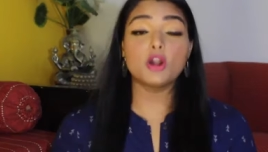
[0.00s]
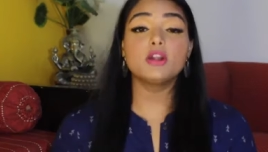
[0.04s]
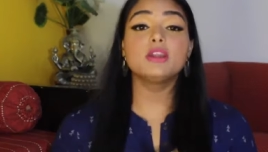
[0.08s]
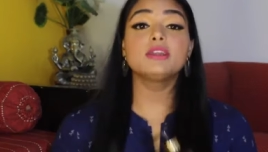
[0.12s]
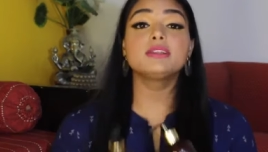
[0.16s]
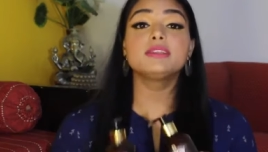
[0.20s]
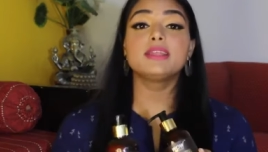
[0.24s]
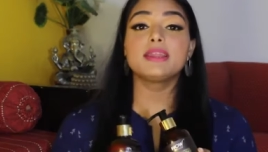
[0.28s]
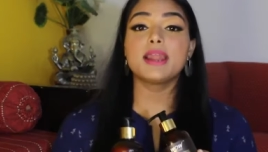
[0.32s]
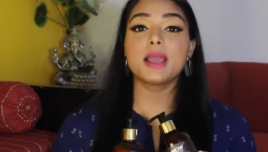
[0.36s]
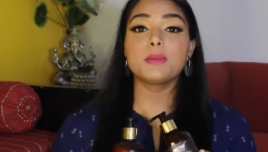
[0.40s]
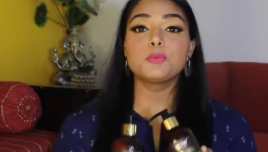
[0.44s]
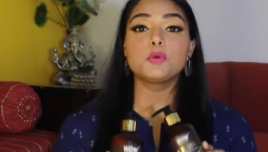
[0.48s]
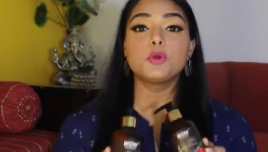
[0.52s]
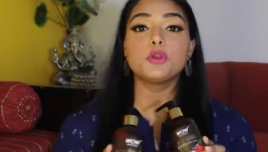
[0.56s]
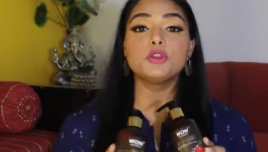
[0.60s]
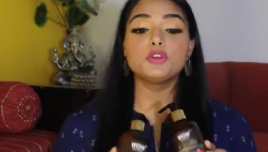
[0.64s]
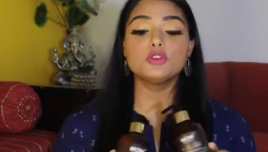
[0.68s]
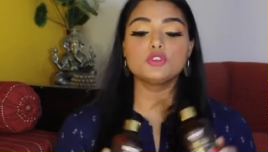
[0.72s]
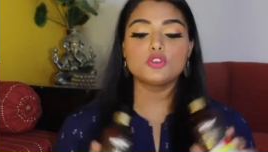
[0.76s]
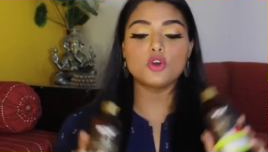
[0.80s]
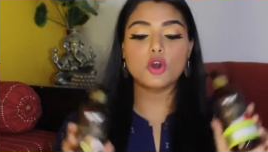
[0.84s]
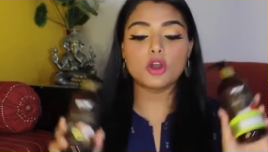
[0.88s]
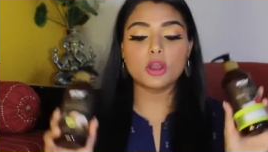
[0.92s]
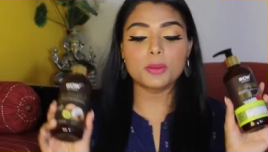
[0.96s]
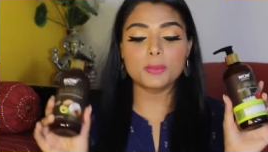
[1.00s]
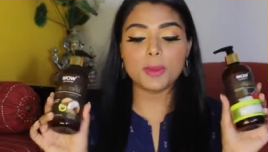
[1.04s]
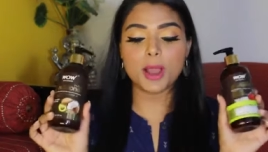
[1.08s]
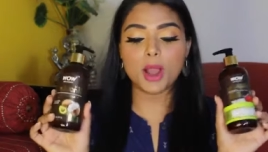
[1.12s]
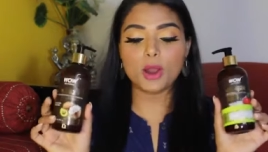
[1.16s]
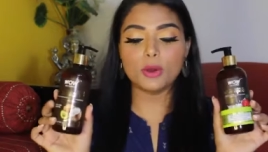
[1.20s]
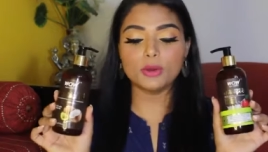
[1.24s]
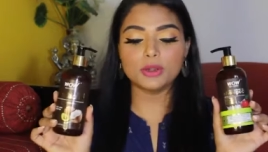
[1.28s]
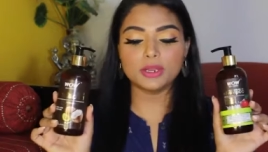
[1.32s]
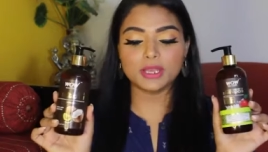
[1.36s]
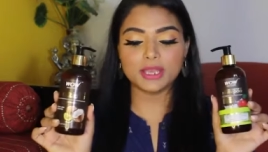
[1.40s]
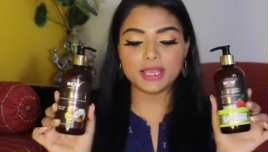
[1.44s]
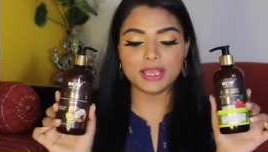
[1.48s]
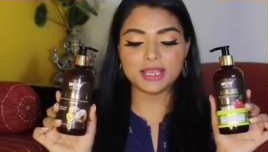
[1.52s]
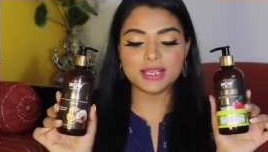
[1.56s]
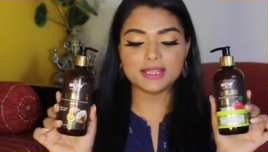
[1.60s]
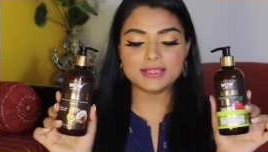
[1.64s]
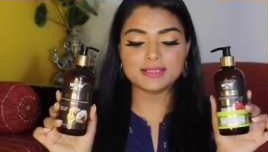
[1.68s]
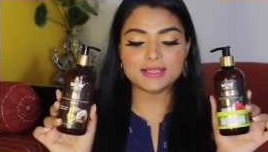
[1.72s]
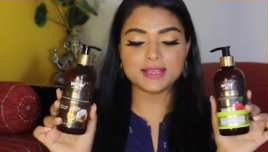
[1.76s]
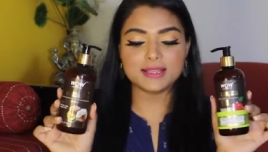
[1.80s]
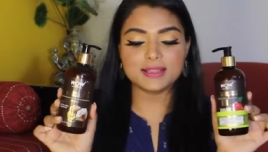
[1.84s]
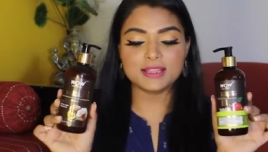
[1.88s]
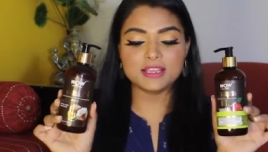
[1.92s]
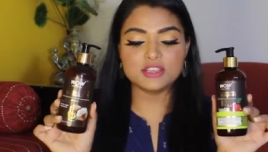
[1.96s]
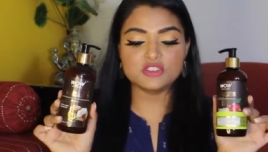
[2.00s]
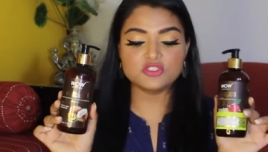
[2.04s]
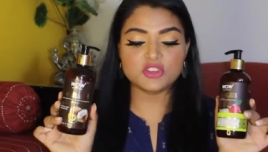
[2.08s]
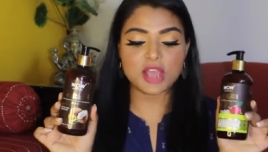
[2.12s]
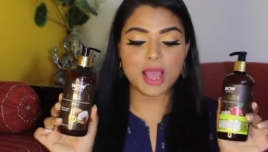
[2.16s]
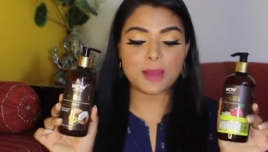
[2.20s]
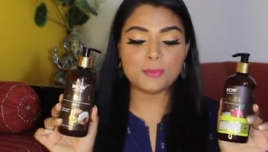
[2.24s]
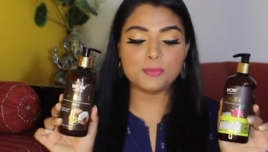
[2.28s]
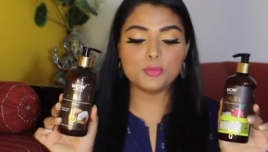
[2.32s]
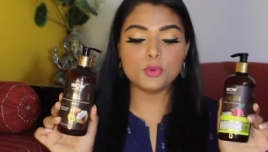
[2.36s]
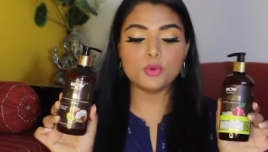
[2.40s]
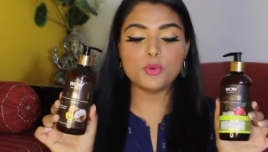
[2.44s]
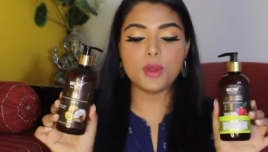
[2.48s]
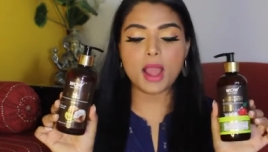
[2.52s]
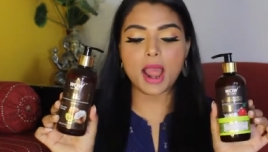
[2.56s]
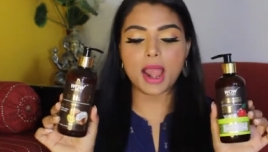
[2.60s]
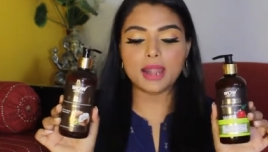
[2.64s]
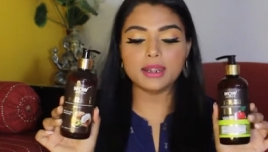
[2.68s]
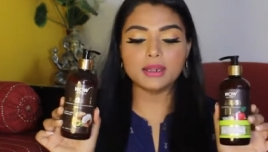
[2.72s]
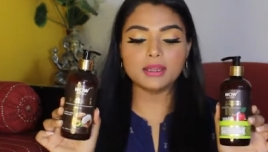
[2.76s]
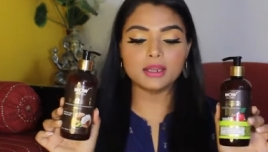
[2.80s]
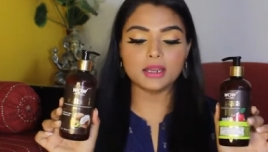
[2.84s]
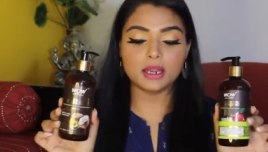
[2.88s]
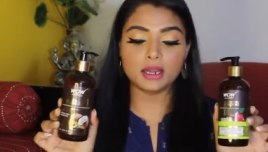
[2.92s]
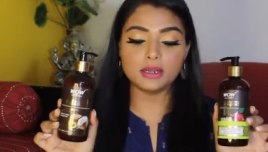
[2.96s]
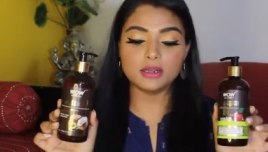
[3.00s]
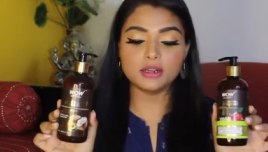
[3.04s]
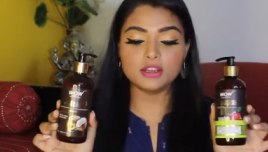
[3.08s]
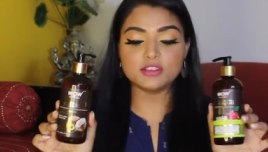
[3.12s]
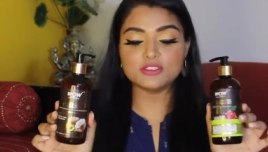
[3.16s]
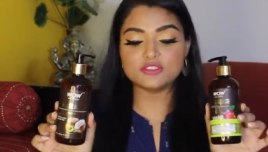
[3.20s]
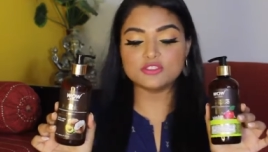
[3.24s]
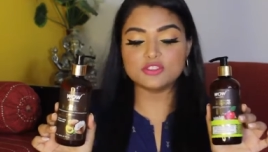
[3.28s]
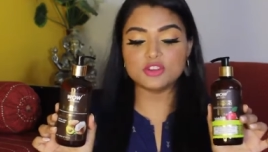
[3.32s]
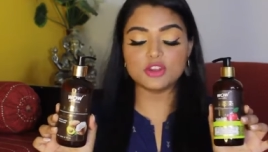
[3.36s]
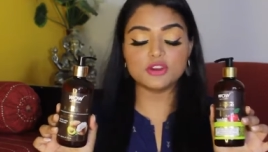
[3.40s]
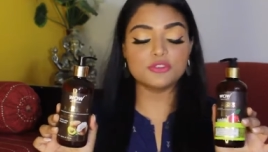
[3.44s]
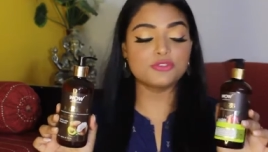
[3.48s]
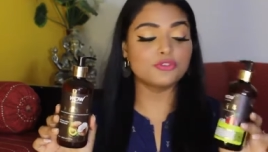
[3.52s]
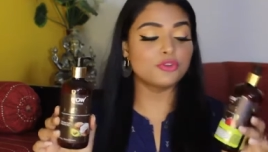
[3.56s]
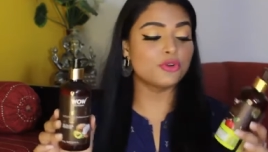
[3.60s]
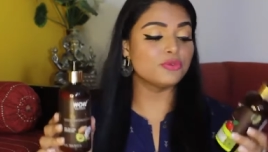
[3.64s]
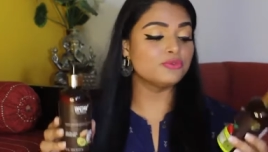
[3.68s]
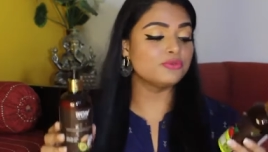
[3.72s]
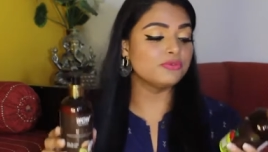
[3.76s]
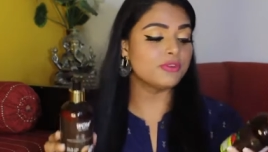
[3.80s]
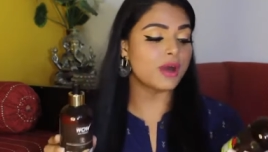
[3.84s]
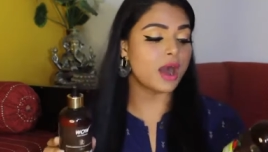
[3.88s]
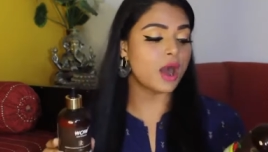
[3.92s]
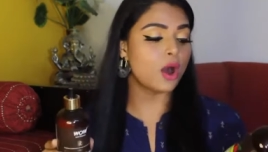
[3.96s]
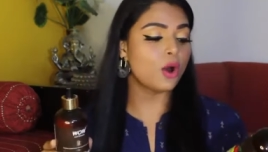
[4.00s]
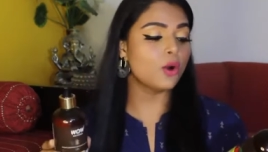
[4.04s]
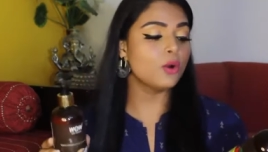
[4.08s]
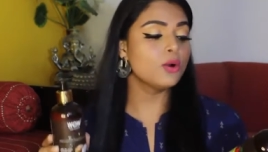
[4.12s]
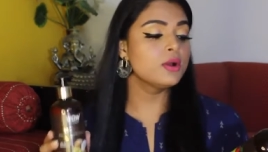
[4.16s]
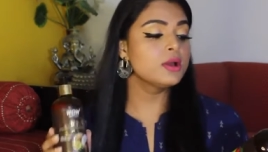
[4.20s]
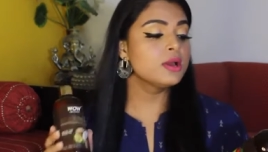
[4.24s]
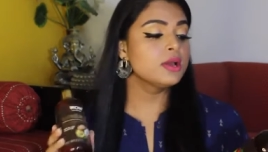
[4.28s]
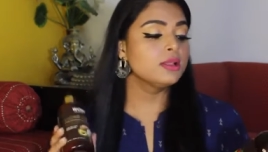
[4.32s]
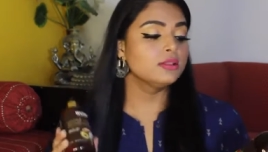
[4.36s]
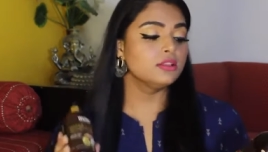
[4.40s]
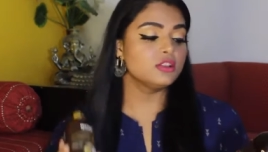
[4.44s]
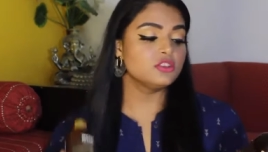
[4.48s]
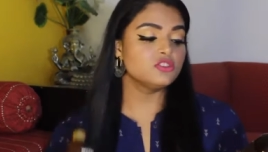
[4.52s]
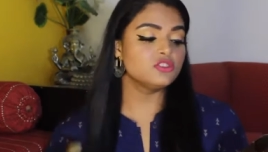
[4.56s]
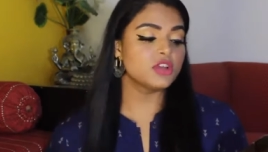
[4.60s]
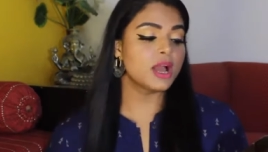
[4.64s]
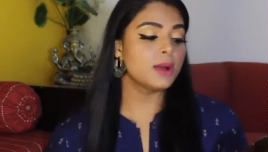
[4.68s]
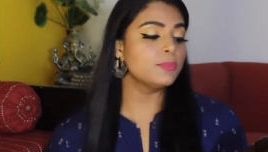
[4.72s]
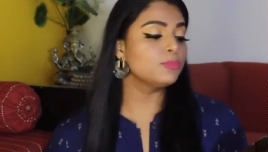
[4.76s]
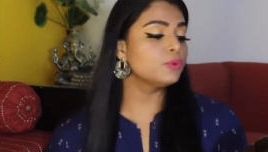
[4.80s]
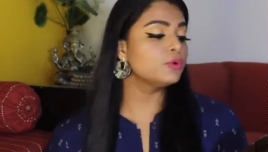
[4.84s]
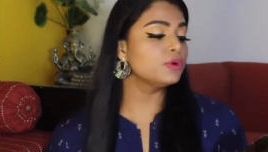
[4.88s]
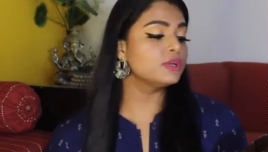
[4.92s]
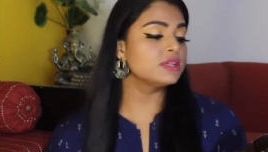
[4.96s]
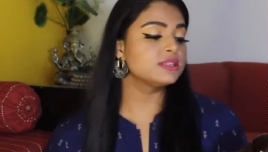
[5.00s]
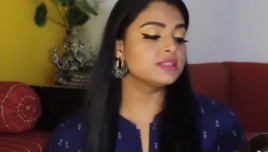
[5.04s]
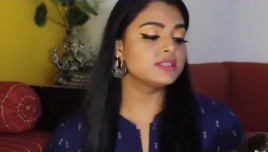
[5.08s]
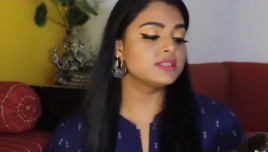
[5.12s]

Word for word: product that I'm going to talk about is the shampoo and conditioner from Wow. The shampoo